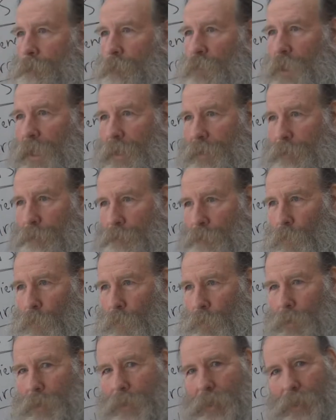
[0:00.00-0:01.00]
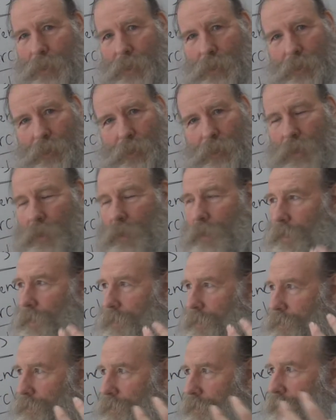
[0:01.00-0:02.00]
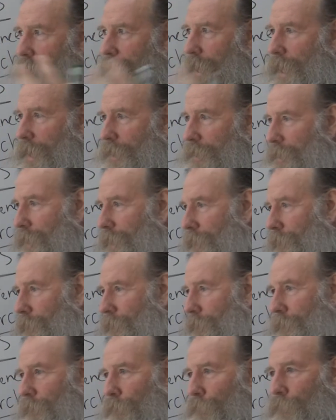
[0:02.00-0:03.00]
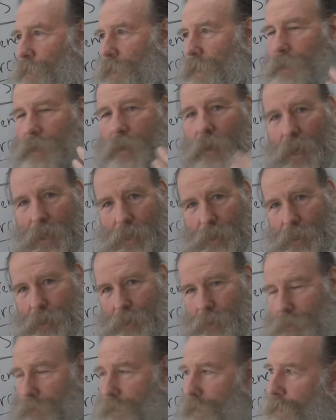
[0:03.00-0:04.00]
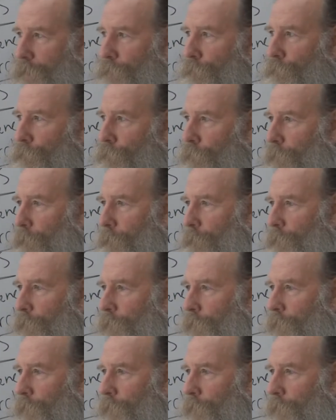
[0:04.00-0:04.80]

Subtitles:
Jackson Pollock, the techniques is where the ideas came from.